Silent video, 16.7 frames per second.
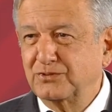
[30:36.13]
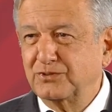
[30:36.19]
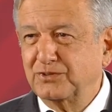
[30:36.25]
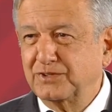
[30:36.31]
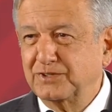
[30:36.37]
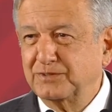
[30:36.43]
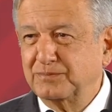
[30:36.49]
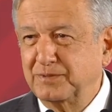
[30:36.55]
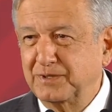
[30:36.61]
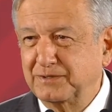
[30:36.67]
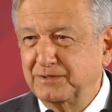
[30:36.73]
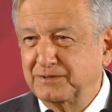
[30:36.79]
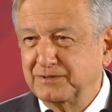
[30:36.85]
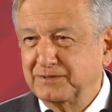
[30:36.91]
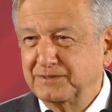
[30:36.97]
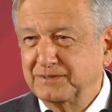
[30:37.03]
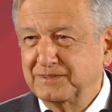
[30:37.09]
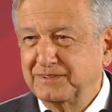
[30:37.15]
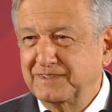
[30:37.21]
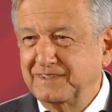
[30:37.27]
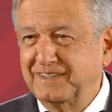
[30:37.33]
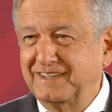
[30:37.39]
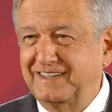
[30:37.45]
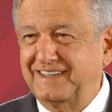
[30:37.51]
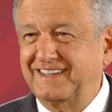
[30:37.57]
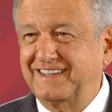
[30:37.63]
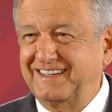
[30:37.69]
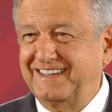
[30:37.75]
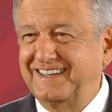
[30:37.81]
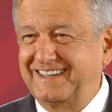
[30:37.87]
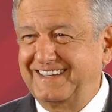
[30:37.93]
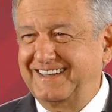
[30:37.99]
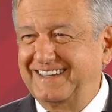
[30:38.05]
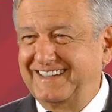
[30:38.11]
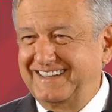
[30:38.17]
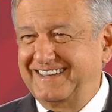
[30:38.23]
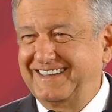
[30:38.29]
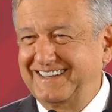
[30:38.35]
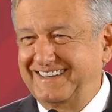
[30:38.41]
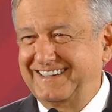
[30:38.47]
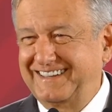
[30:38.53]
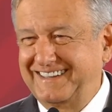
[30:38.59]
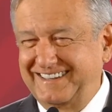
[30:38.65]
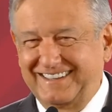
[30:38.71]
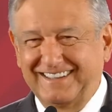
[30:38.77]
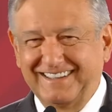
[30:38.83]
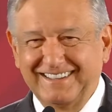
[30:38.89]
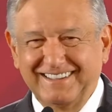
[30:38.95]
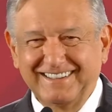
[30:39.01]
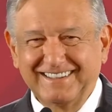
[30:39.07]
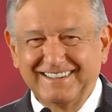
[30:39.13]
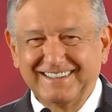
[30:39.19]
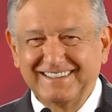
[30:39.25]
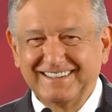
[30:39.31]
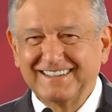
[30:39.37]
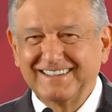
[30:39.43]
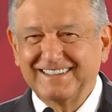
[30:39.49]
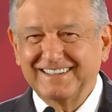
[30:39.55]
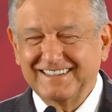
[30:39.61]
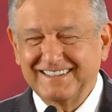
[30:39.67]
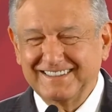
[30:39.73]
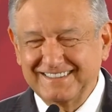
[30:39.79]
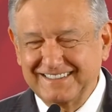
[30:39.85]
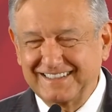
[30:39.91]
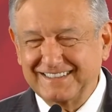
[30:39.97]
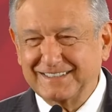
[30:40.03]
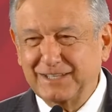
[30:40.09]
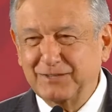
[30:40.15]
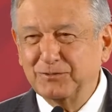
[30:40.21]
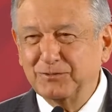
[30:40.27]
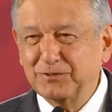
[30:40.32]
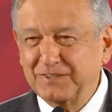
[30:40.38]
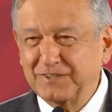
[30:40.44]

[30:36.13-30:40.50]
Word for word: even have one like that, with all respect. Ya estamos